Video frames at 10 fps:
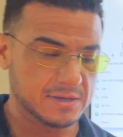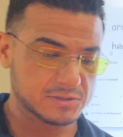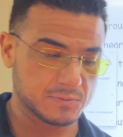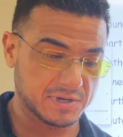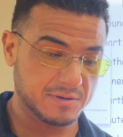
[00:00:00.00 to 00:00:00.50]

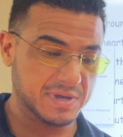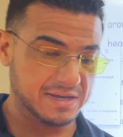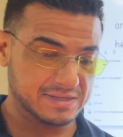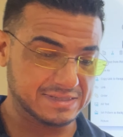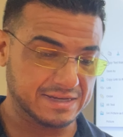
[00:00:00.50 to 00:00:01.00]
So we're going to
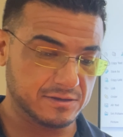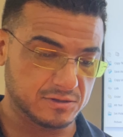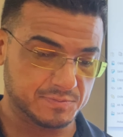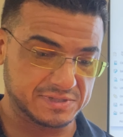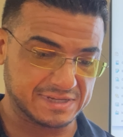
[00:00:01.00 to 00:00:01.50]
make it
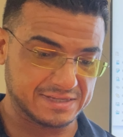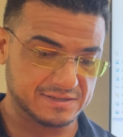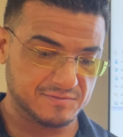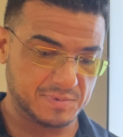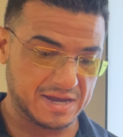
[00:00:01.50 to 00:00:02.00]
singular
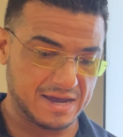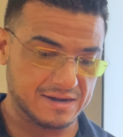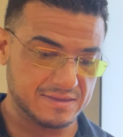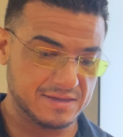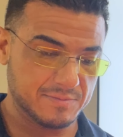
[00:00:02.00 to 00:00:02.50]
possessive by
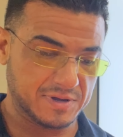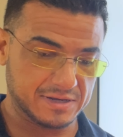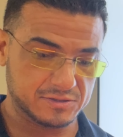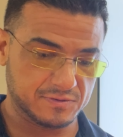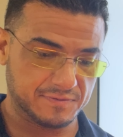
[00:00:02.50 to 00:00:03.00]
adding the
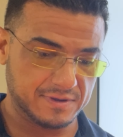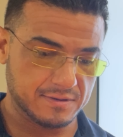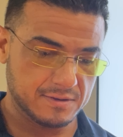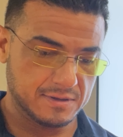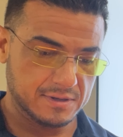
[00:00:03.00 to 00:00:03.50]
apostrophe,
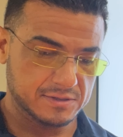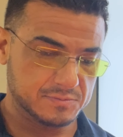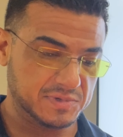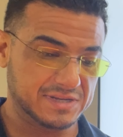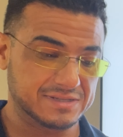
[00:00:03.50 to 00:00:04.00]

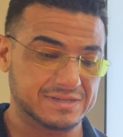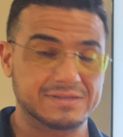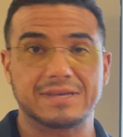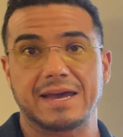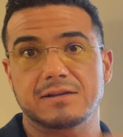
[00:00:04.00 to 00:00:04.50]
because
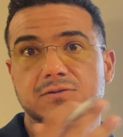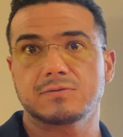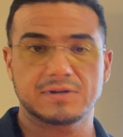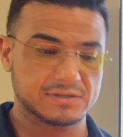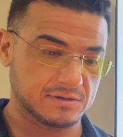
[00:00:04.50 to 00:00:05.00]
it's the
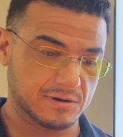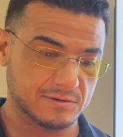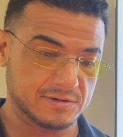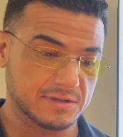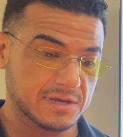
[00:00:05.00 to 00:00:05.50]
astronaut's
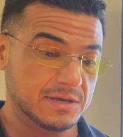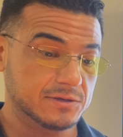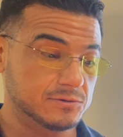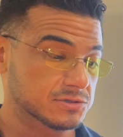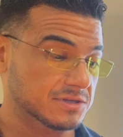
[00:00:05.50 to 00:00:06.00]
heart
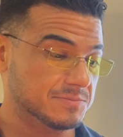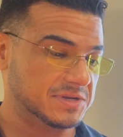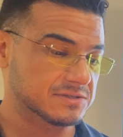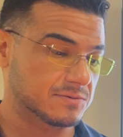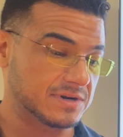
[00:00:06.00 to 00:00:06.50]
usually
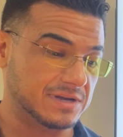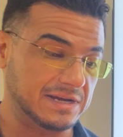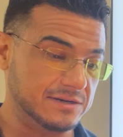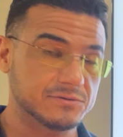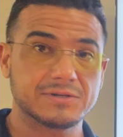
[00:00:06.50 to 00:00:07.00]
beats around
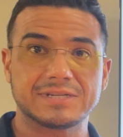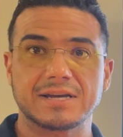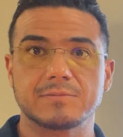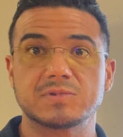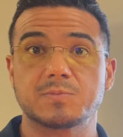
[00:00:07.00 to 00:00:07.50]
100
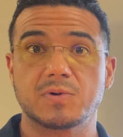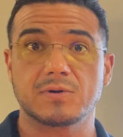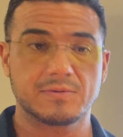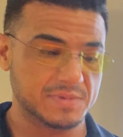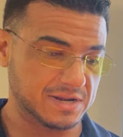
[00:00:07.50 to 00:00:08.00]
times
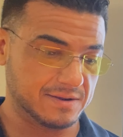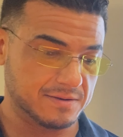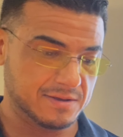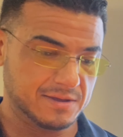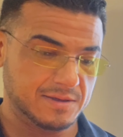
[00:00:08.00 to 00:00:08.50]
per minute,
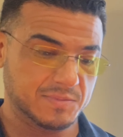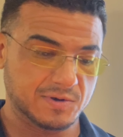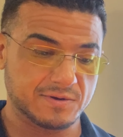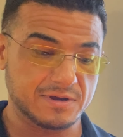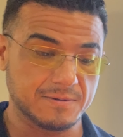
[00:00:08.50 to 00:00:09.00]

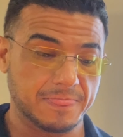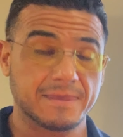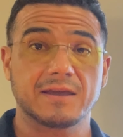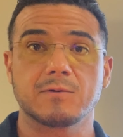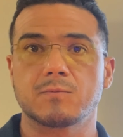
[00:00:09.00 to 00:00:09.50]
period.
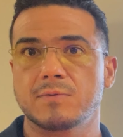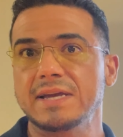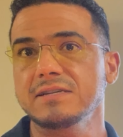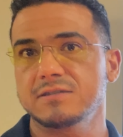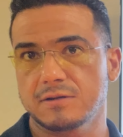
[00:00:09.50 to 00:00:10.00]
A
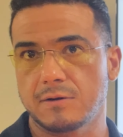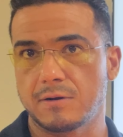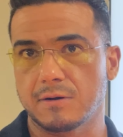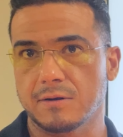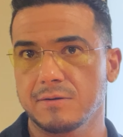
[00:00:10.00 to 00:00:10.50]
race
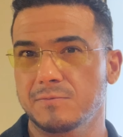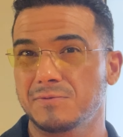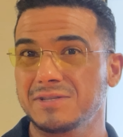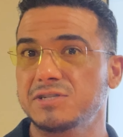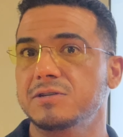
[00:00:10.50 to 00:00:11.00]
car
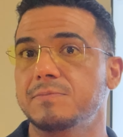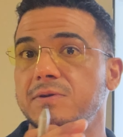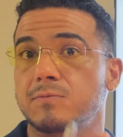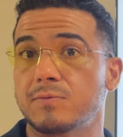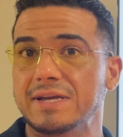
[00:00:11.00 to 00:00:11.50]
really should
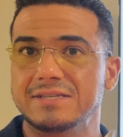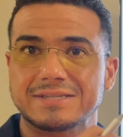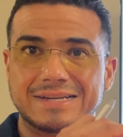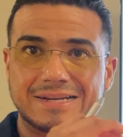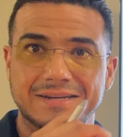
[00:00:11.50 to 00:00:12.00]
be
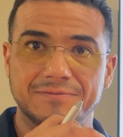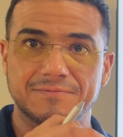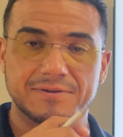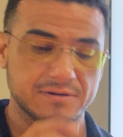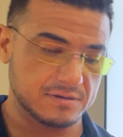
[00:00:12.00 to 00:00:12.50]

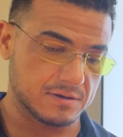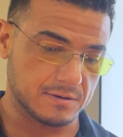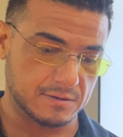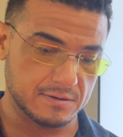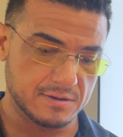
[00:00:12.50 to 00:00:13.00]

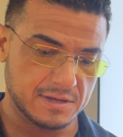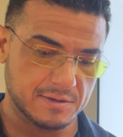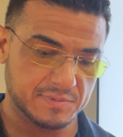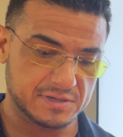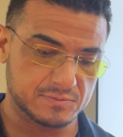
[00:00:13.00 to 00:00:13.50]
race-car,
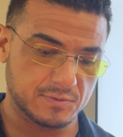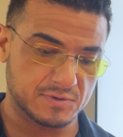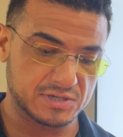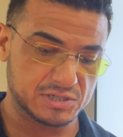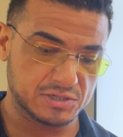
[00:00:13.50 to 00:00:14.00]
because we
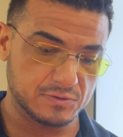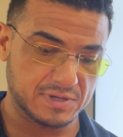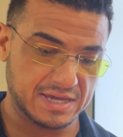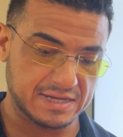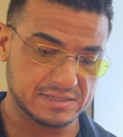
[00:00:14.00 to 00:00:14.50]
want to
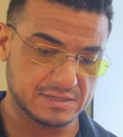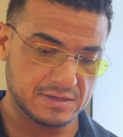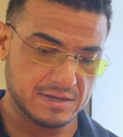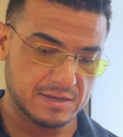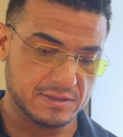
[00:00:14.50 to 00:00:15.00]
showcase
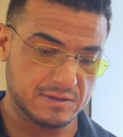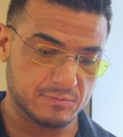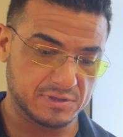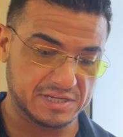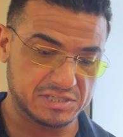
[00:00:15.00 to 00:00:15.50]
the
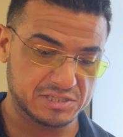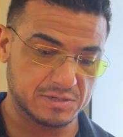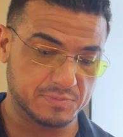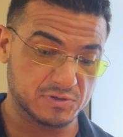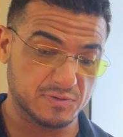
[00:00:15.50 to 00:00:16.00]

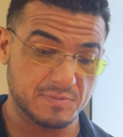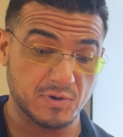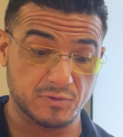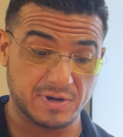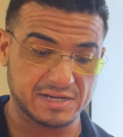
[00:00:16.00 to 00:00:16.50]
relationship between
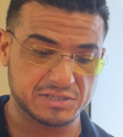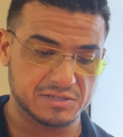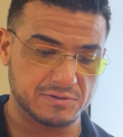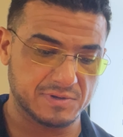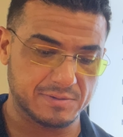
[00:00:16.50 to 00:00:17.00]
both, or actually,
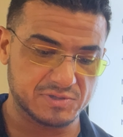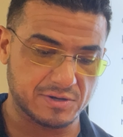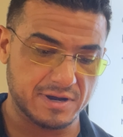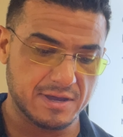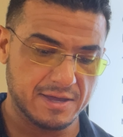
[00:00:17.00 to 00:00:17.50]
do you know what? I'm
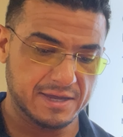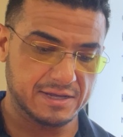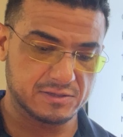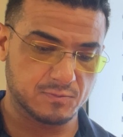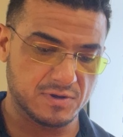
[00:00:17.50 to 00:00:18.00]
sorry.
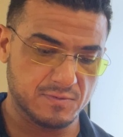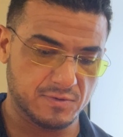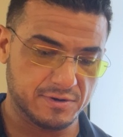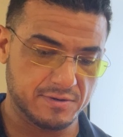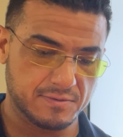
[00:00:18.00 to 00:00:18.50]
It's one
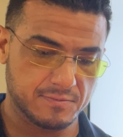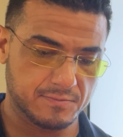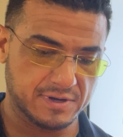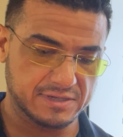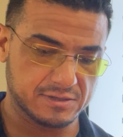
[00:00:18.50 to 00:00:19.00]
word,
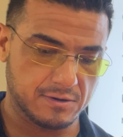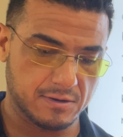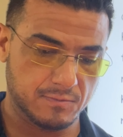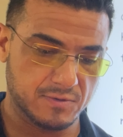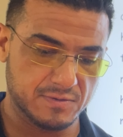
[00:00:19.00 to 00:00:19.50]
race
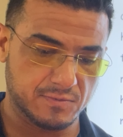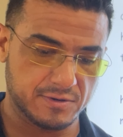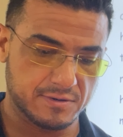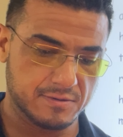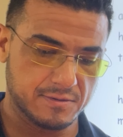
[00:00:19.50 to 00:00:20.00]
car, one word.